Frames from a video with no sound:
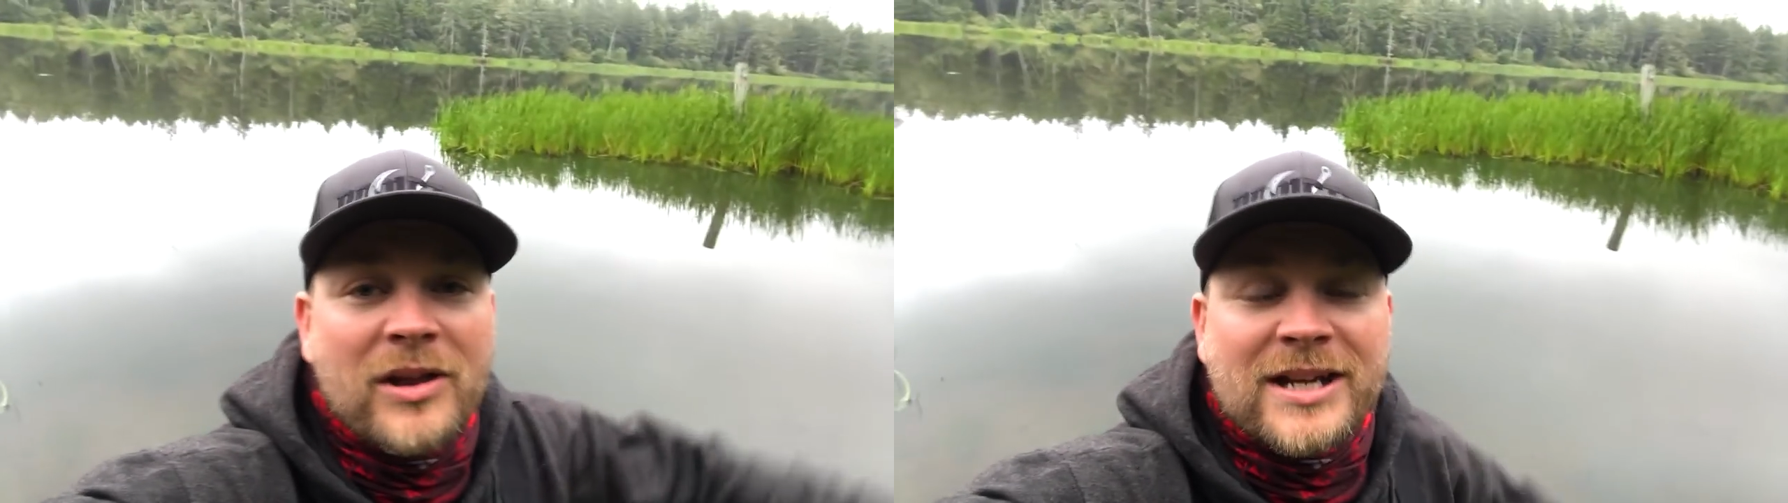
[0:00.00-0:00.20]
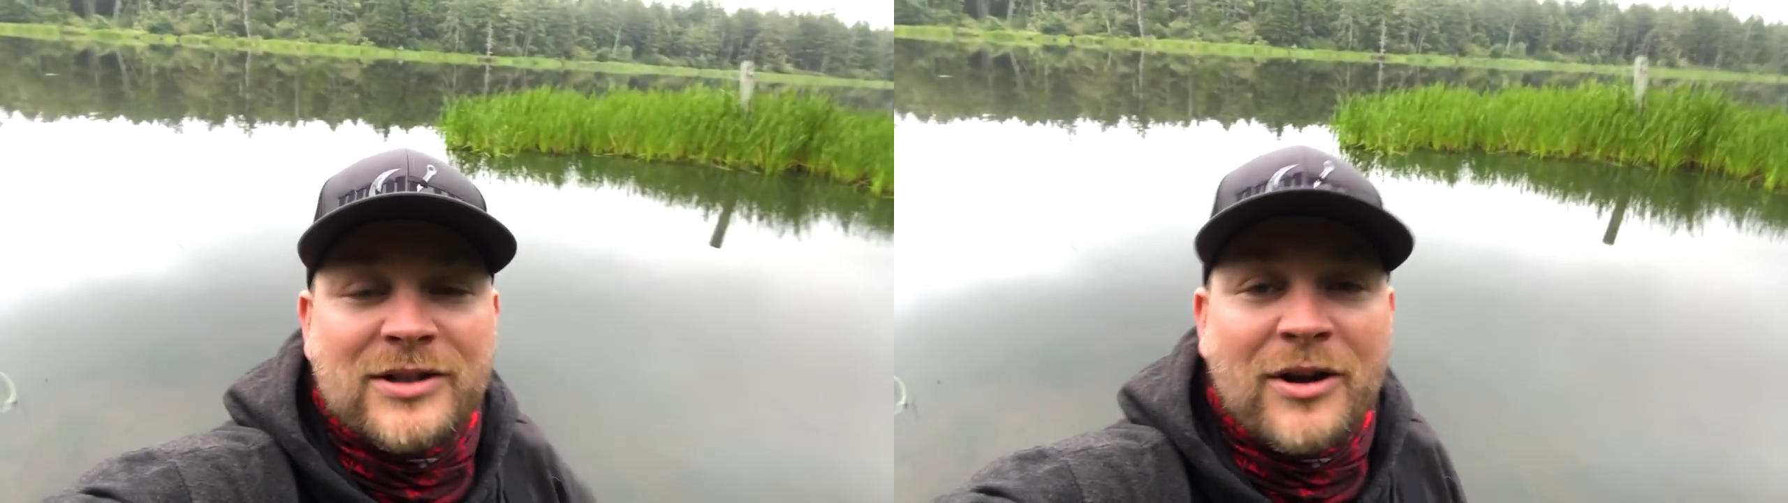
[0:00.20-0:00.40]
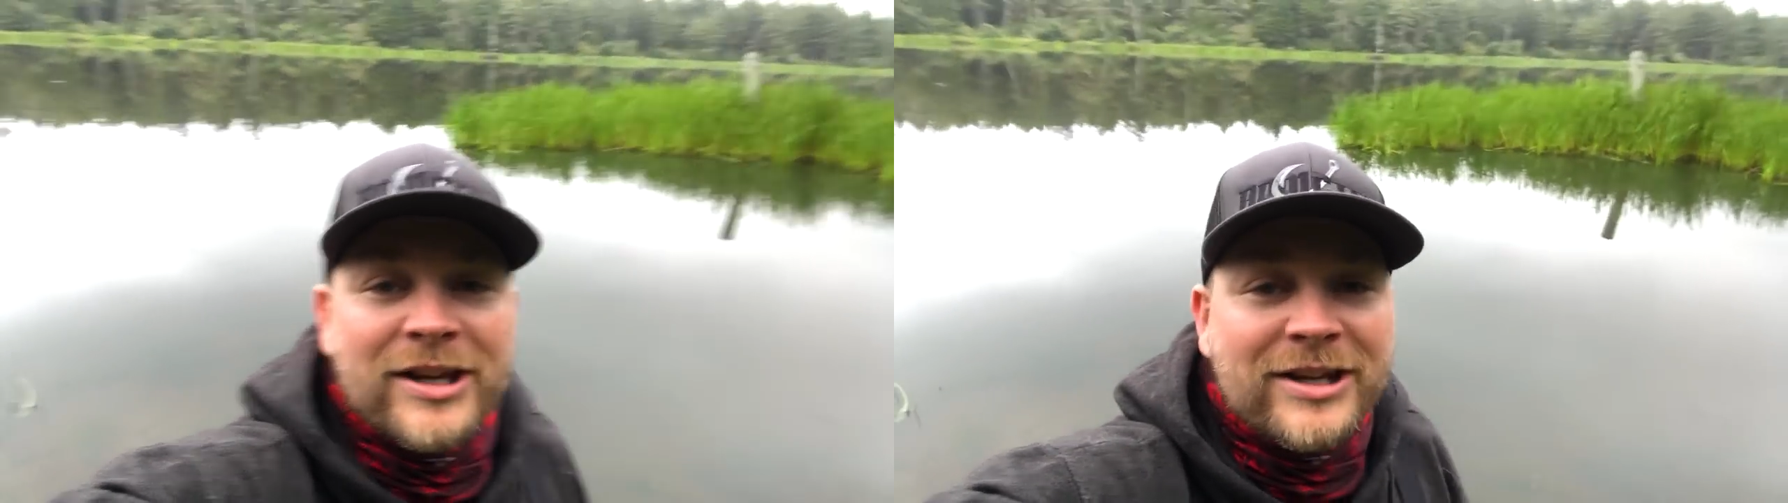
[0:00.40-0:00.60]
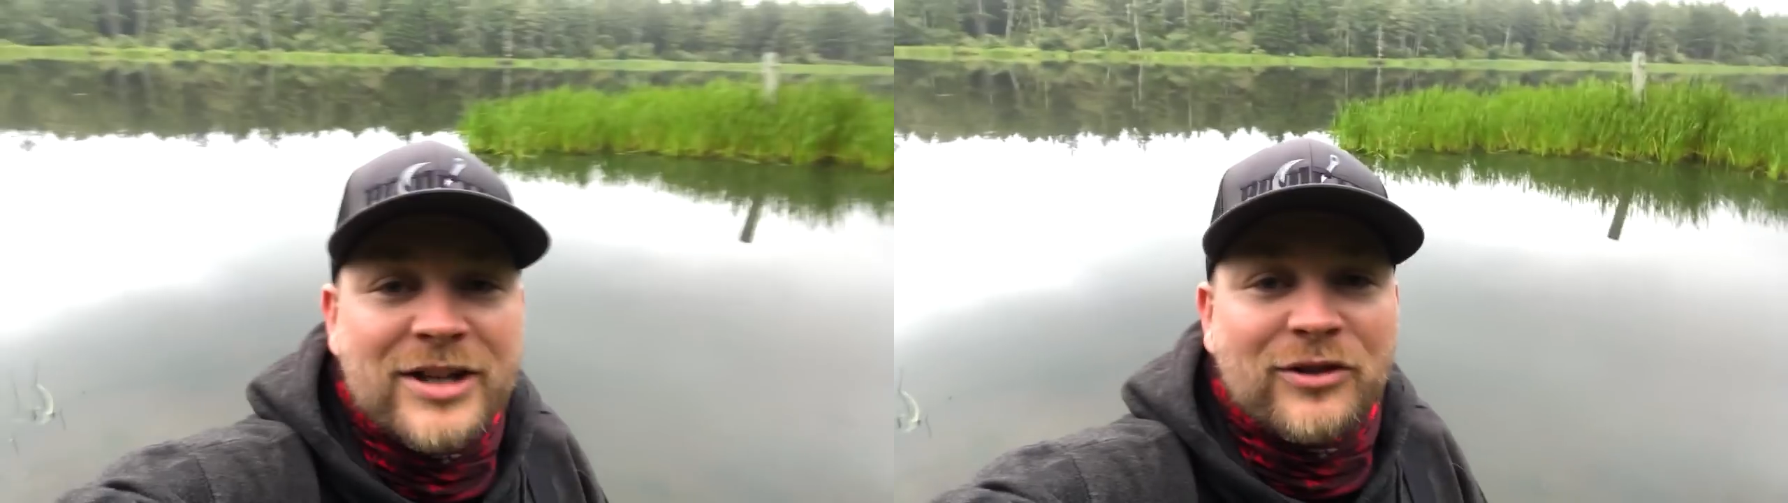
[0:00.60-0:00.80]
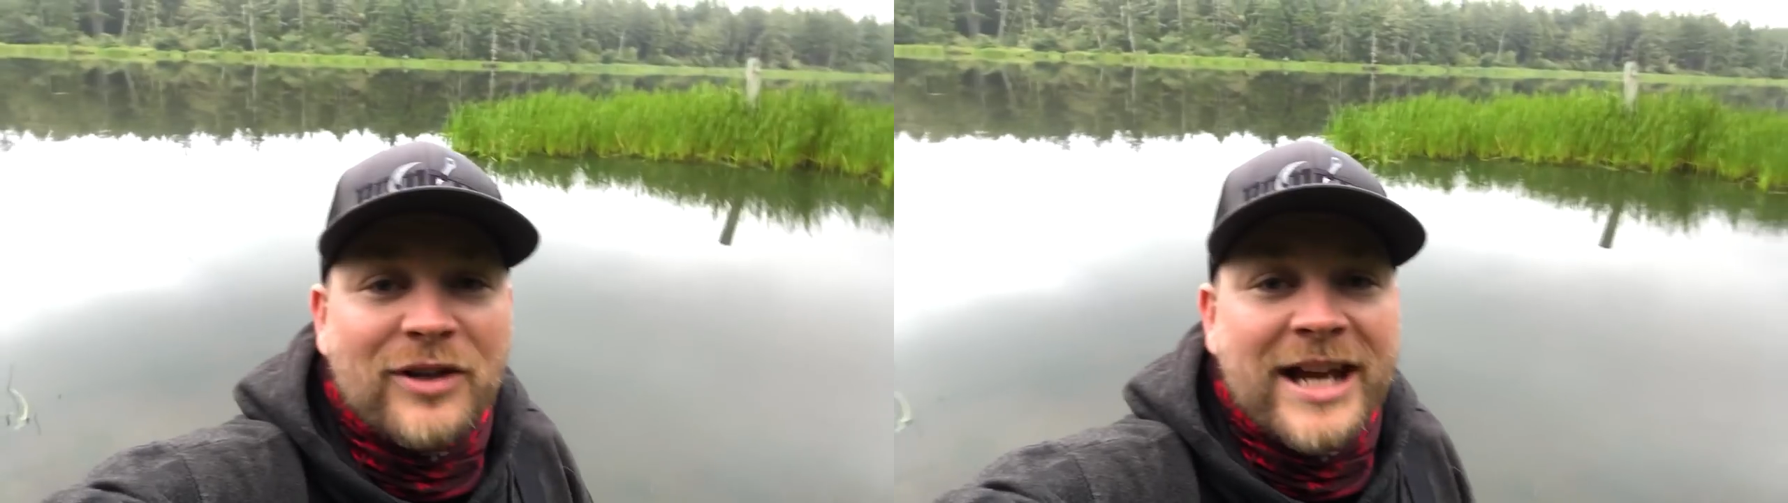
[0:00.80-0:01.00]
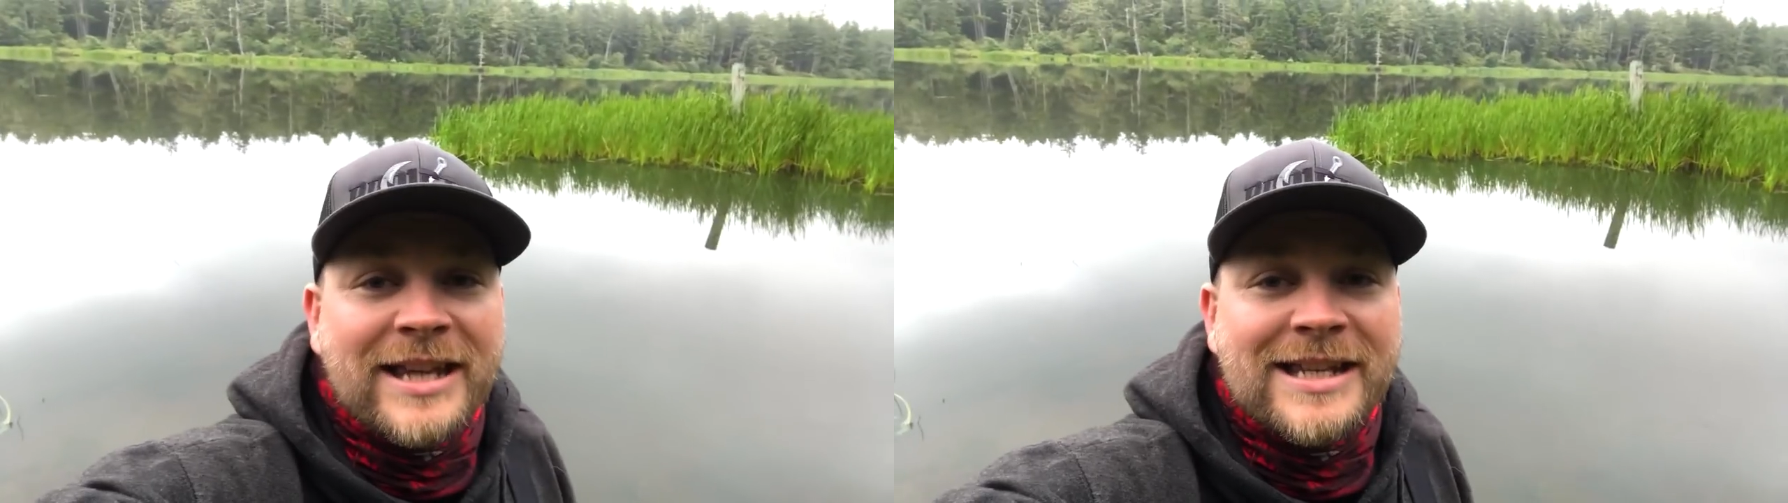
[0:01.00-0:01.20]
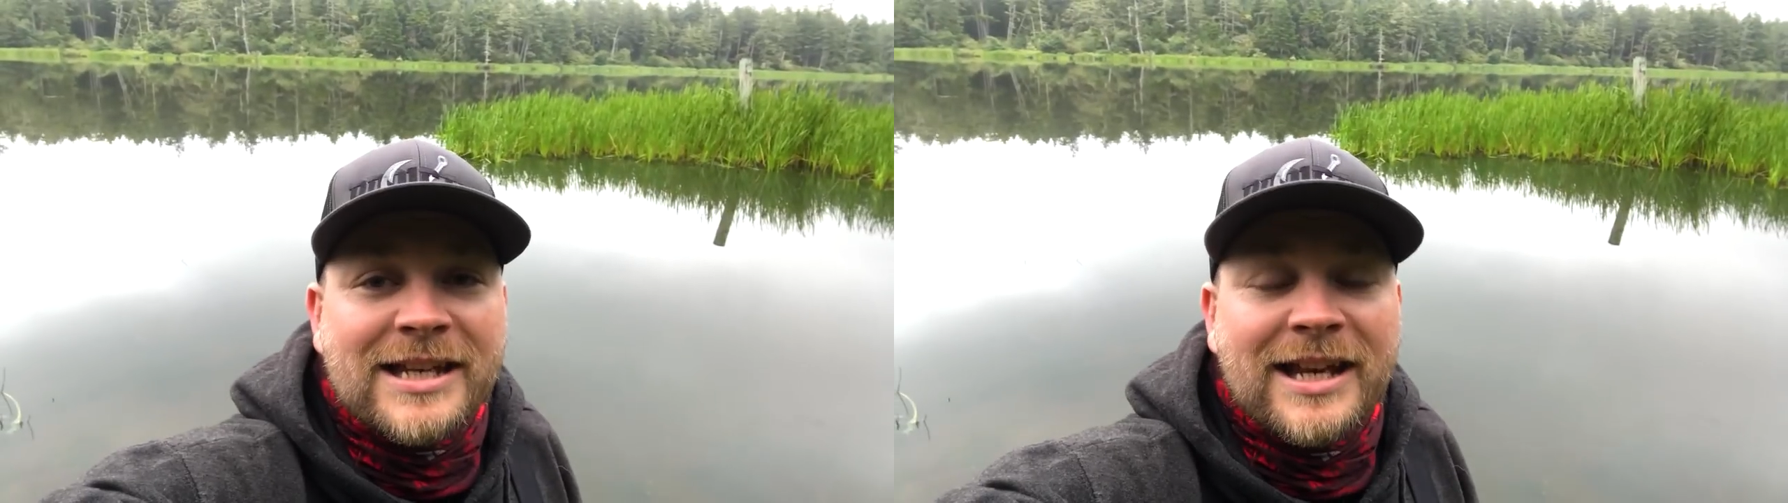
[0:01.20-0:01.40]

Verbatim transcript: let us know how you guys are liking these